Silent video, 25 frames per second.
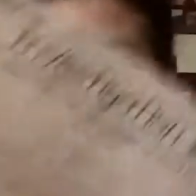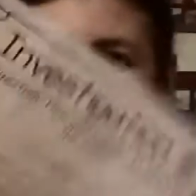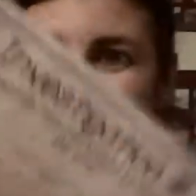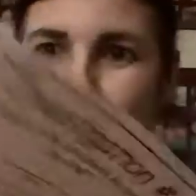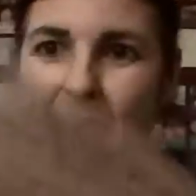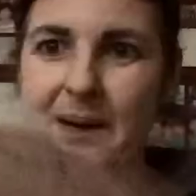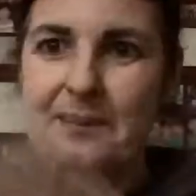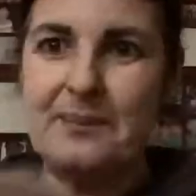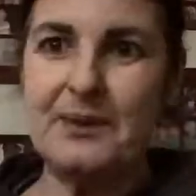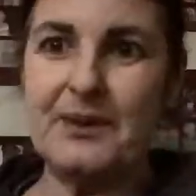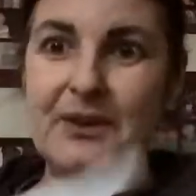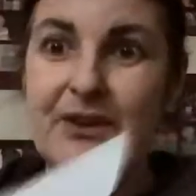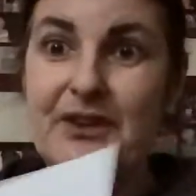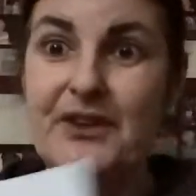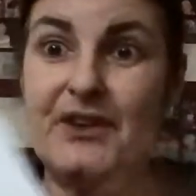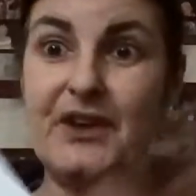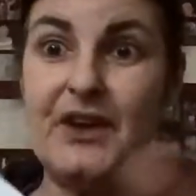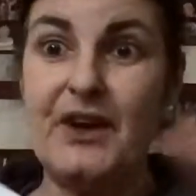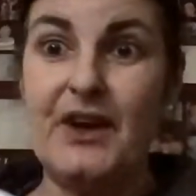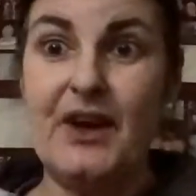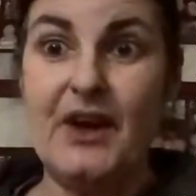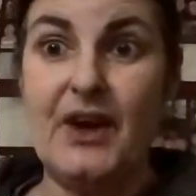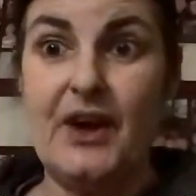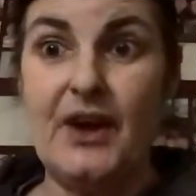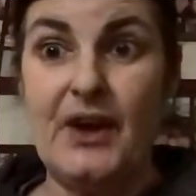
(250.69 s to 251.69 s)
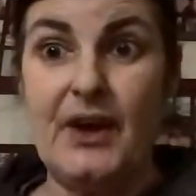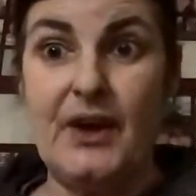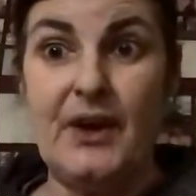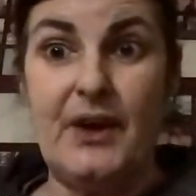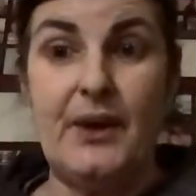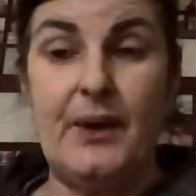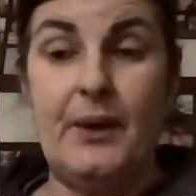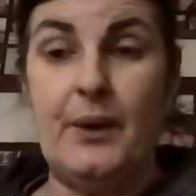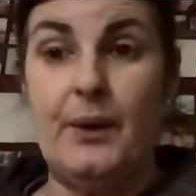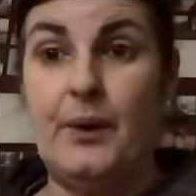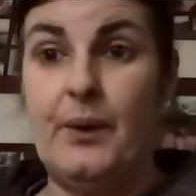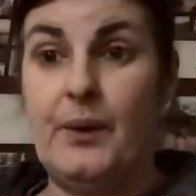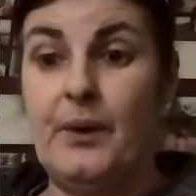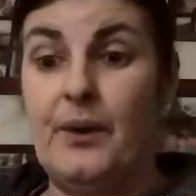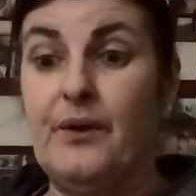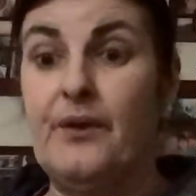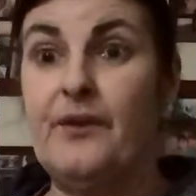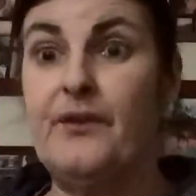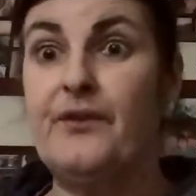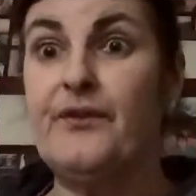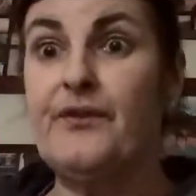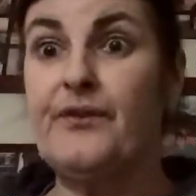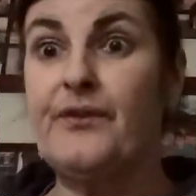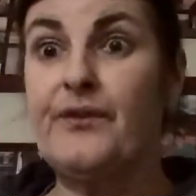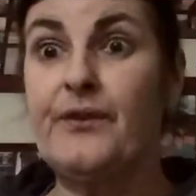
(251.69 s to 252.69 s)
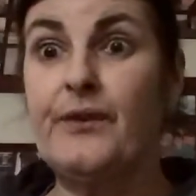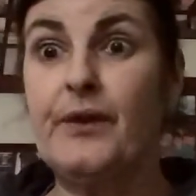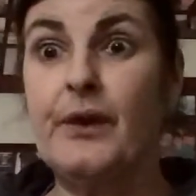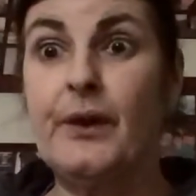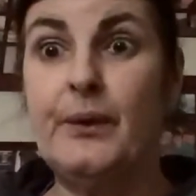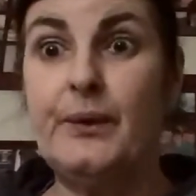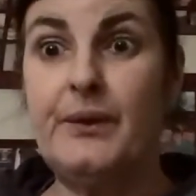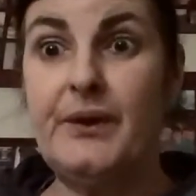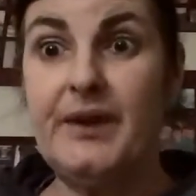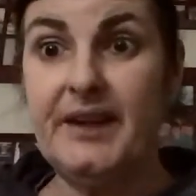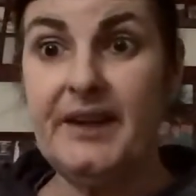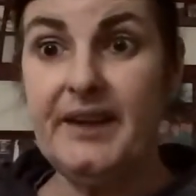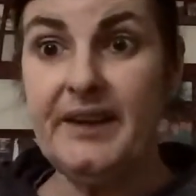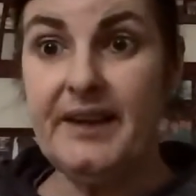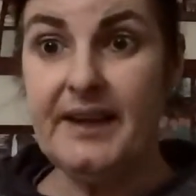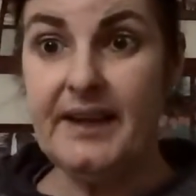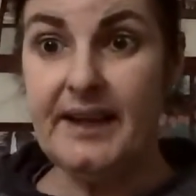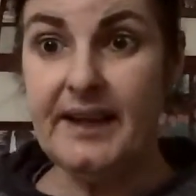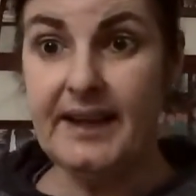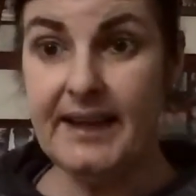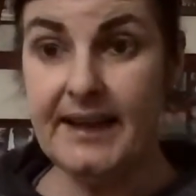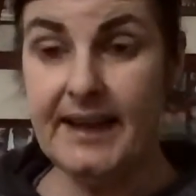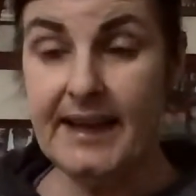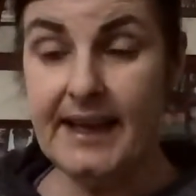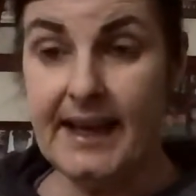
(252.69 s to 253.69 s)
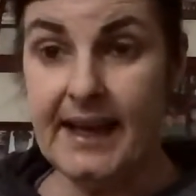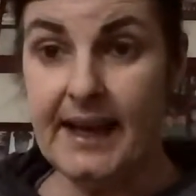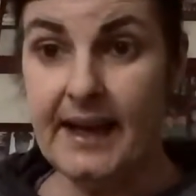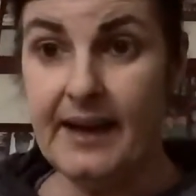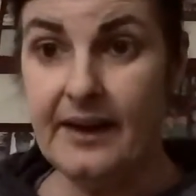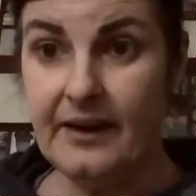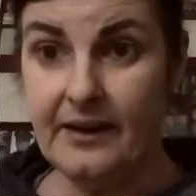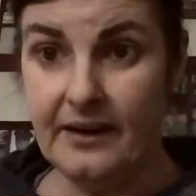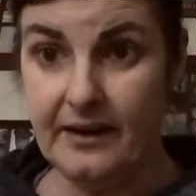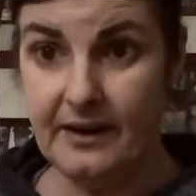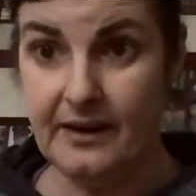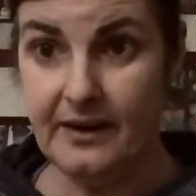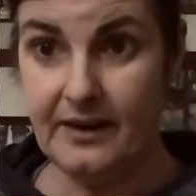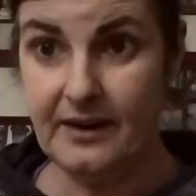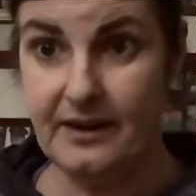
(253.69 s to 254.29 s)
bubbles floated in the air.